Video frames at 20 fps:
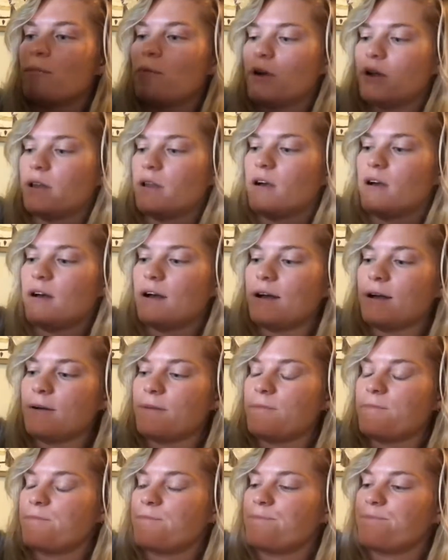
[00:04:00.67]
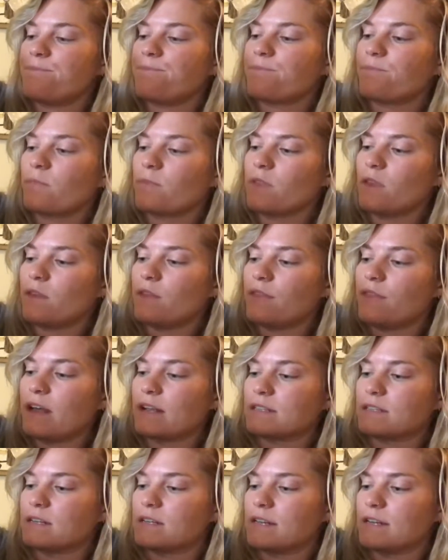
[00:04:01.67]
but
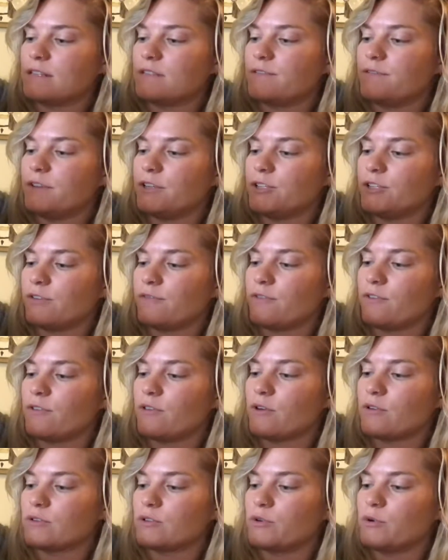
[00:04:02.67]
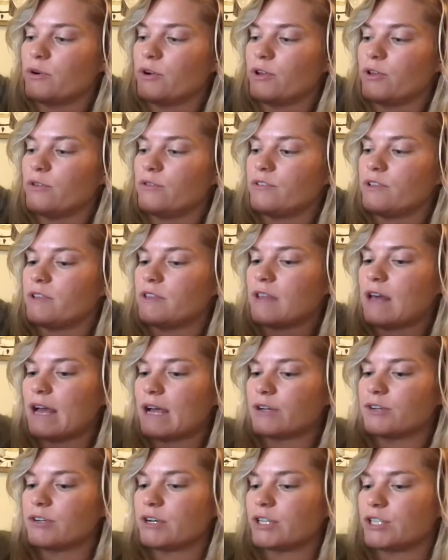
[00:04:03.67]
that's a nice feature for those who are using the
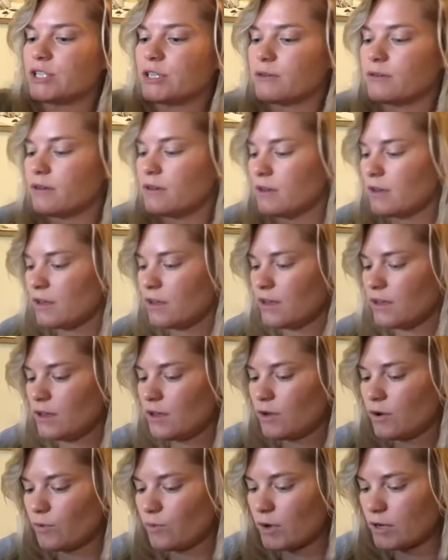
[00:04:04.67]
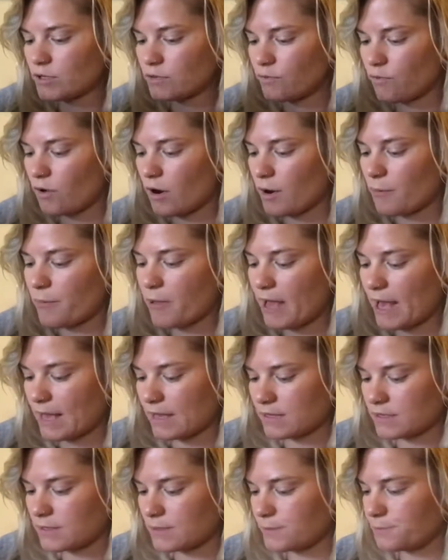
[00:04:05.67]
hydration reservoir
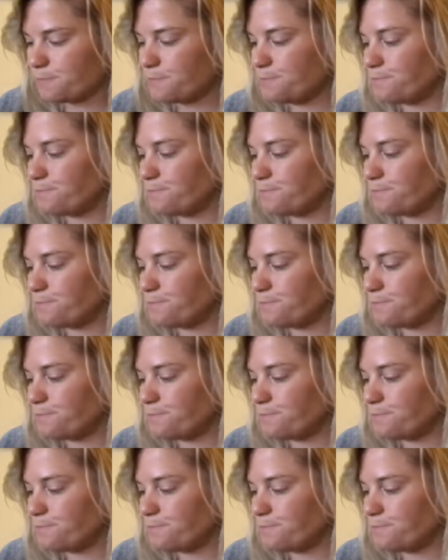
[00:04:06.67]
packs.